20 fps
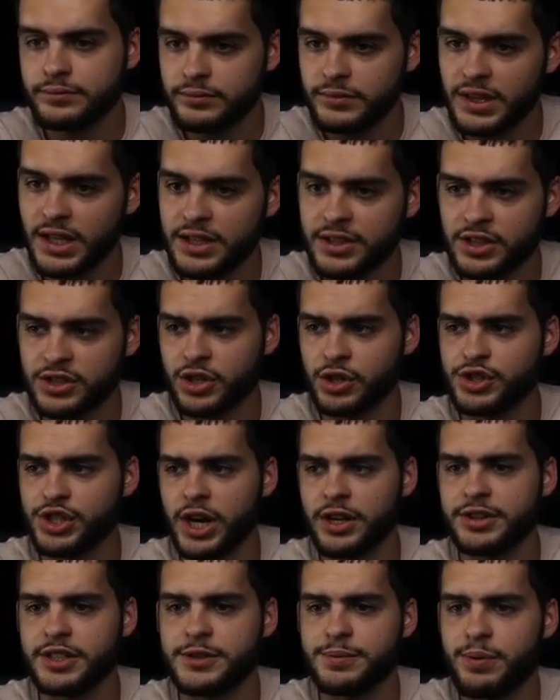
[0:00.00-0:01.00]
So let's go check
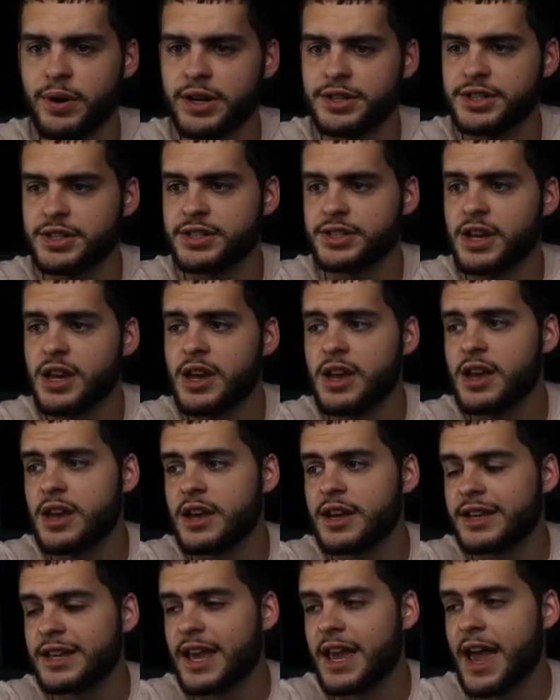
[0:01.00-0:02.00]
out these prices.
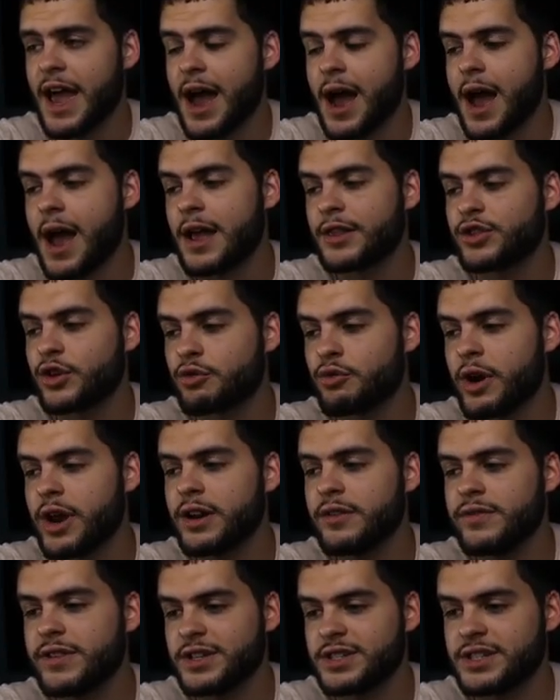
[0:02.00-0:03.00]
At the rate
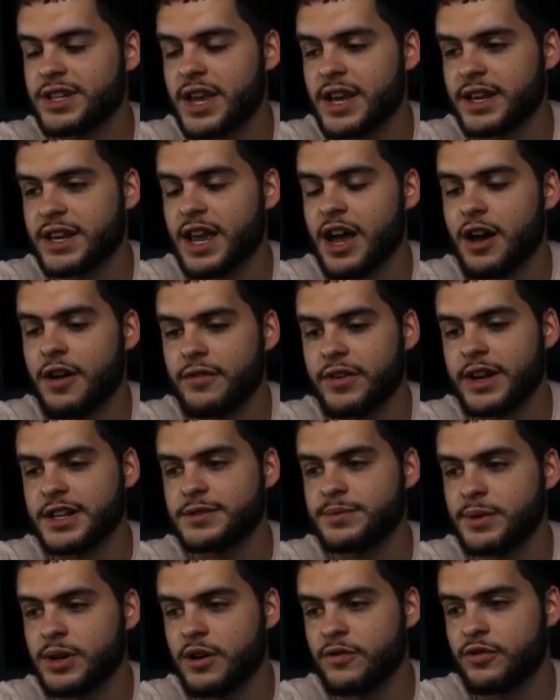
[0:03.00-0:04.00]
of the set, Calvin has
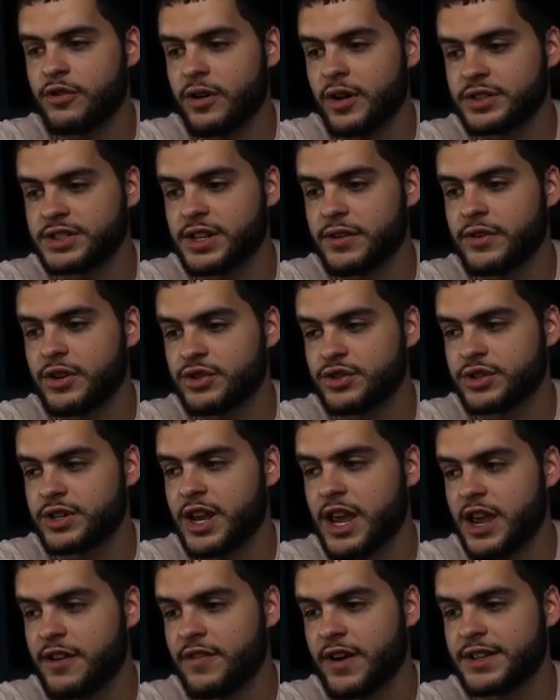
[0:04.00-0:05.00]
to be going for around
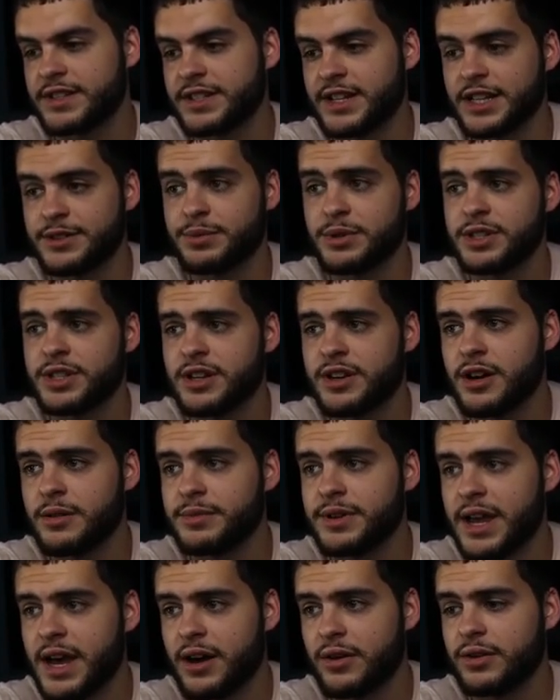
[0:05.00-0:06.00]
700K if I had to guess, but he's going to come
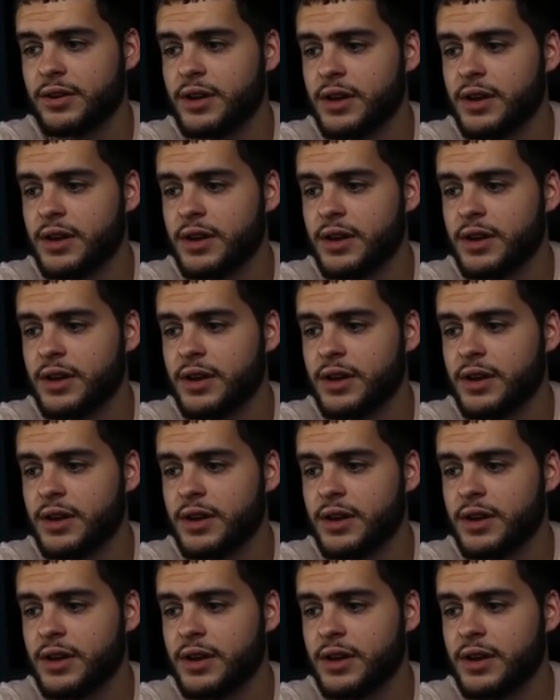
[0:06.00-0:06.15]
down